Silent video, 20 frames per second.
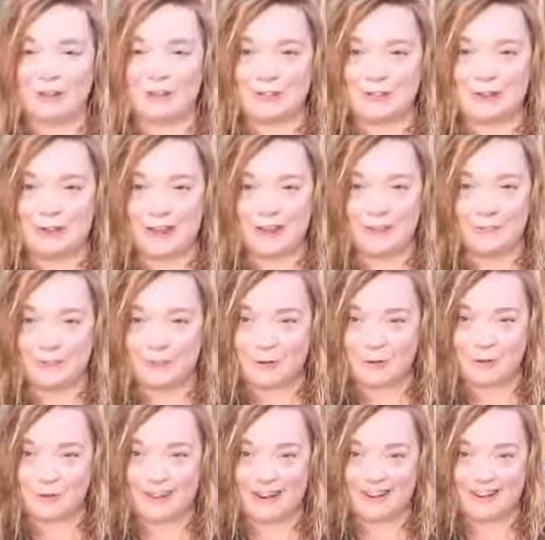are
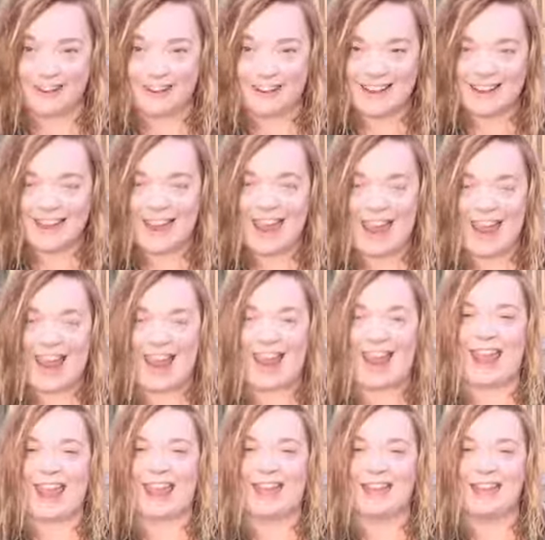everywhere.
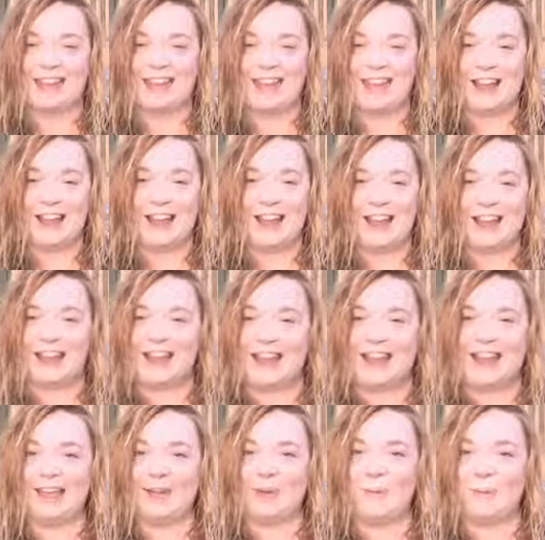And I
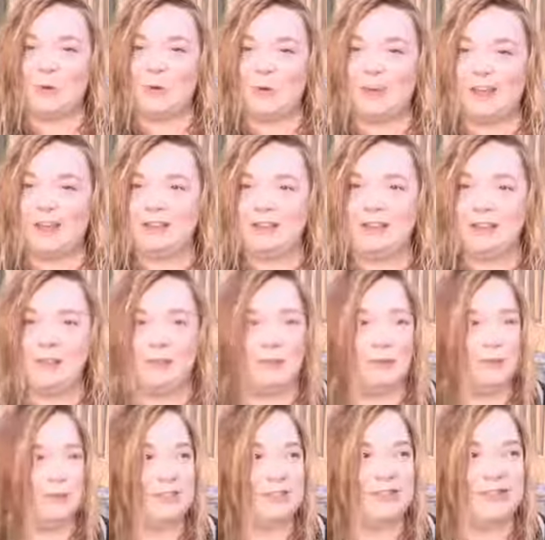am going
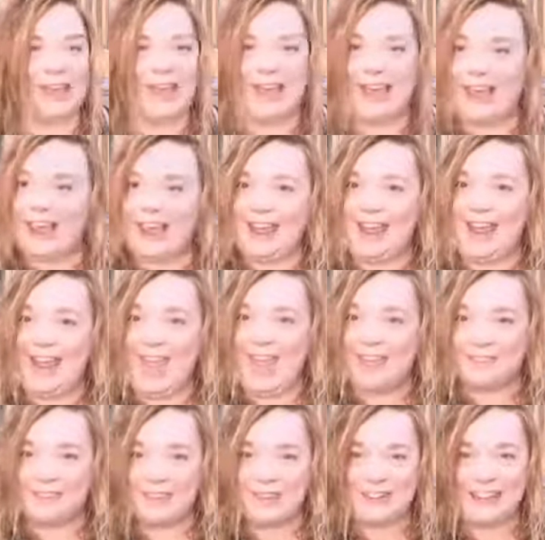to say
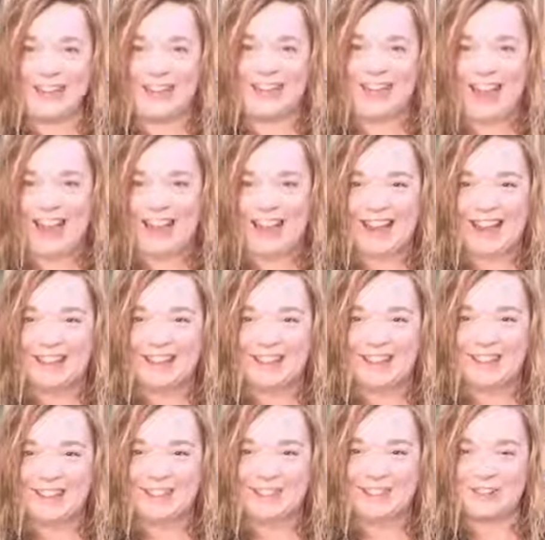have a great night, and
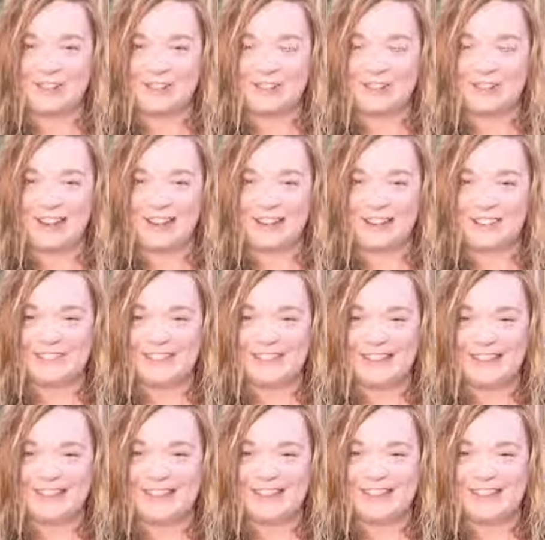thank you for joining me.